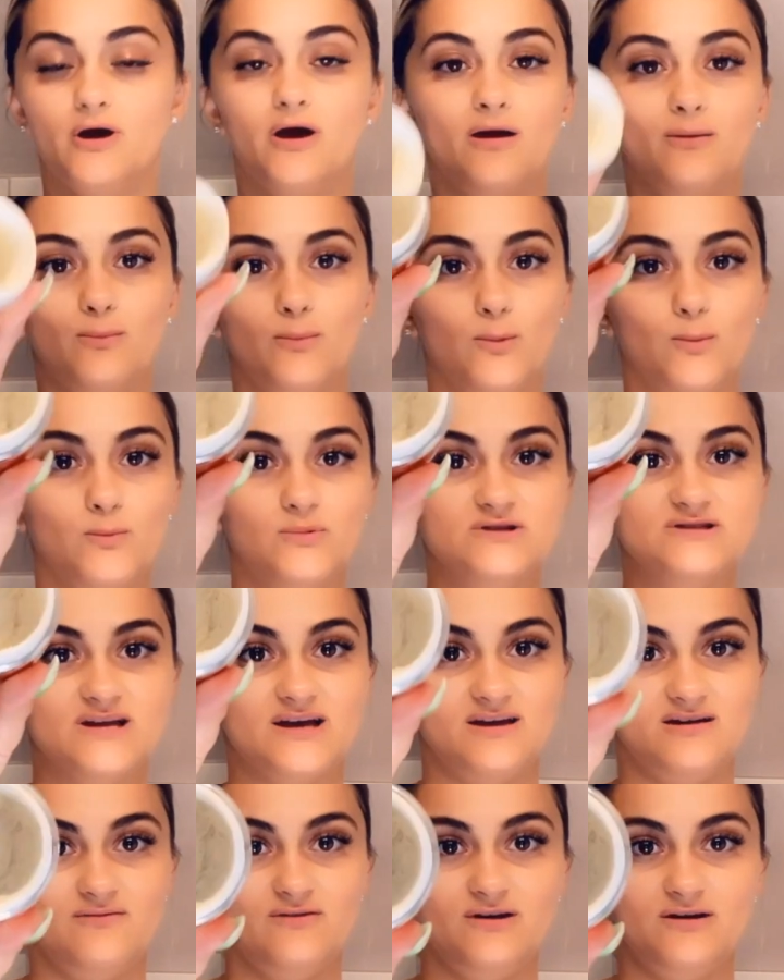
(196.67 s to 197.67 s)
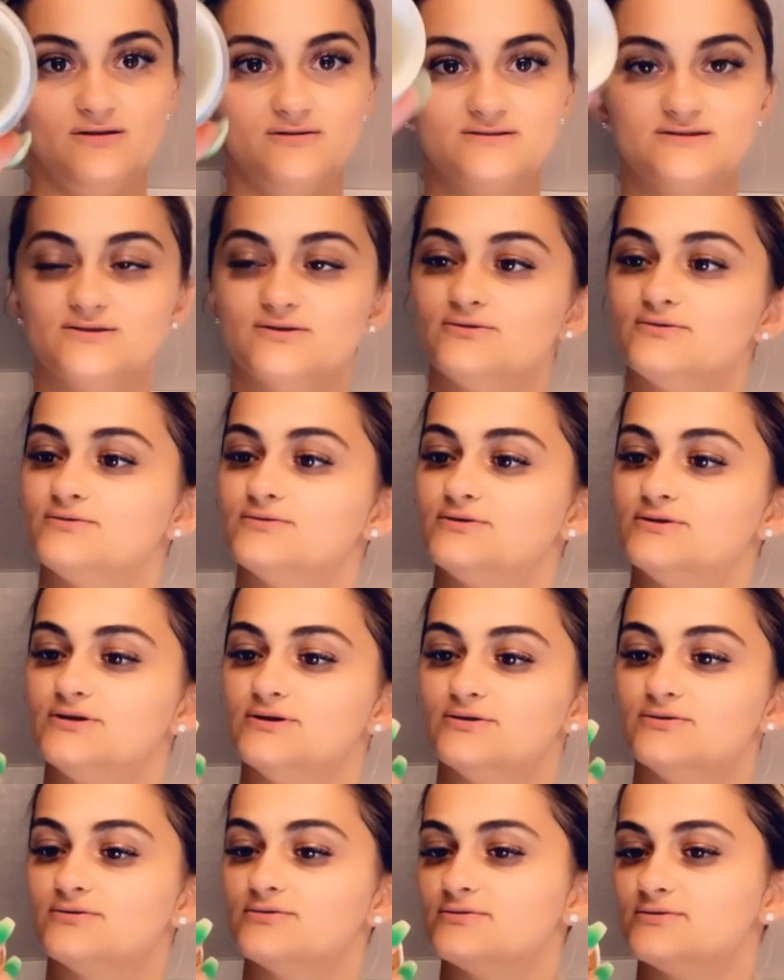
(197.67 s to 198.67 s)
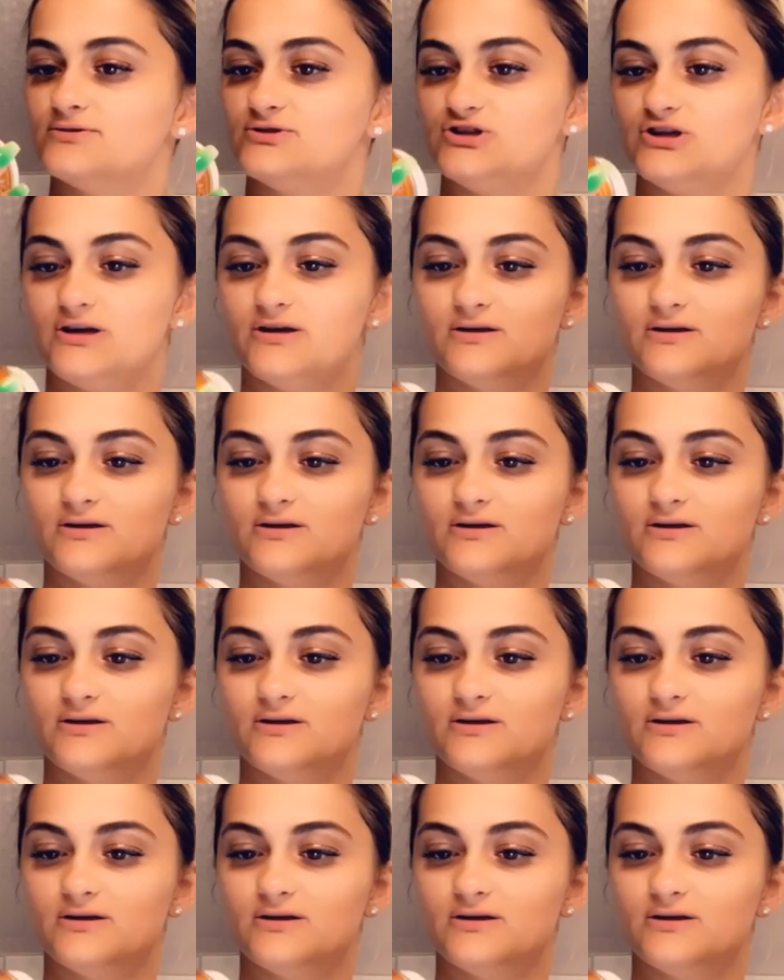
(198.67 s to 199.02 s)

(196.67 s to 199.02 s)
almost out of it also too. Shit.